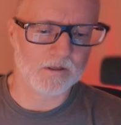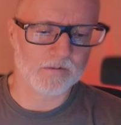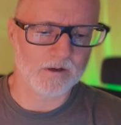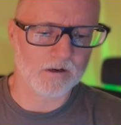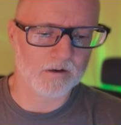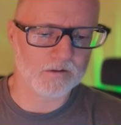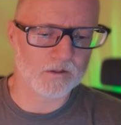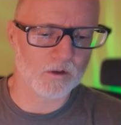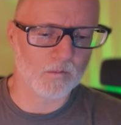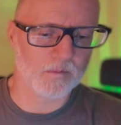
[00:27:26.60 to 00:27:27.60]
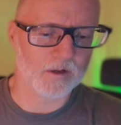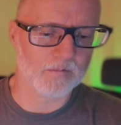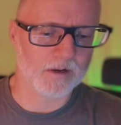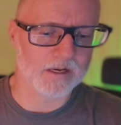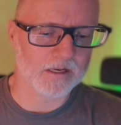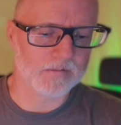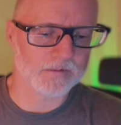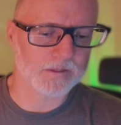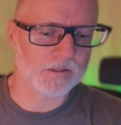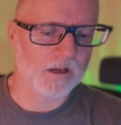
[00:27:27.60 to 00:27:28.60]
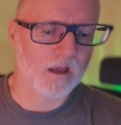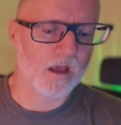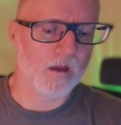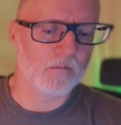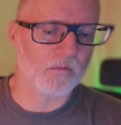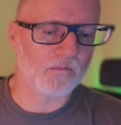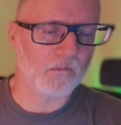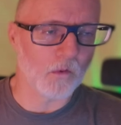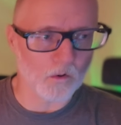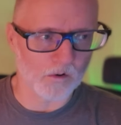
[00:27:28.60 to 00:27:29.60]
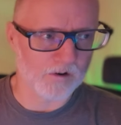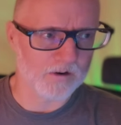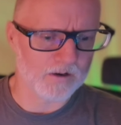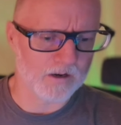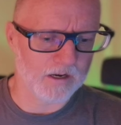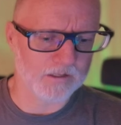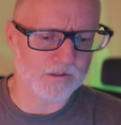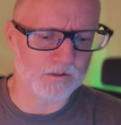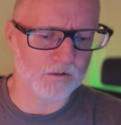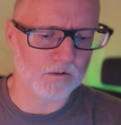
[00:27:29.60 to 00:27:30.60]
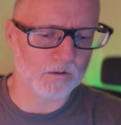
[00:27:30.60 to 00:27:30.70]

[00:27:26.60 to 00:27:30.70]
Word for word: there to open up my hips before I do